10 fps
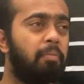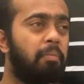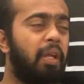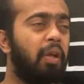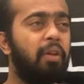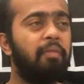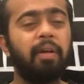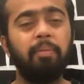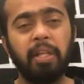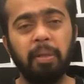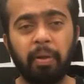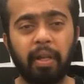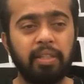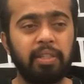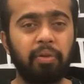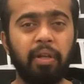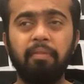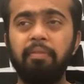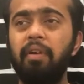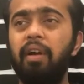he could have become depressed. He could
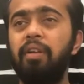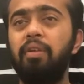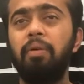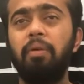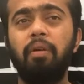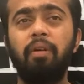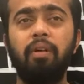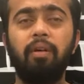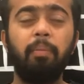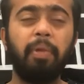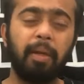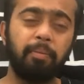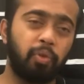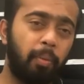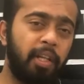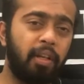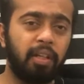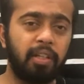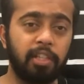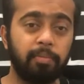have blamed so many other
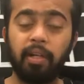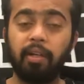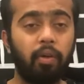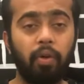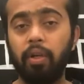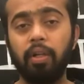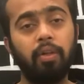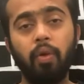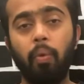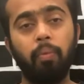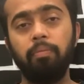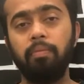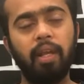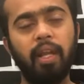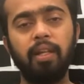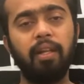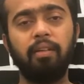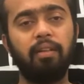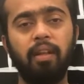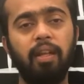things. But no, he
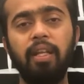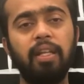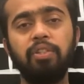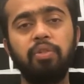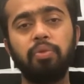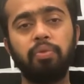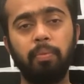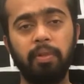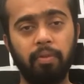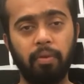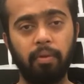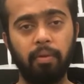didn't choose to be so.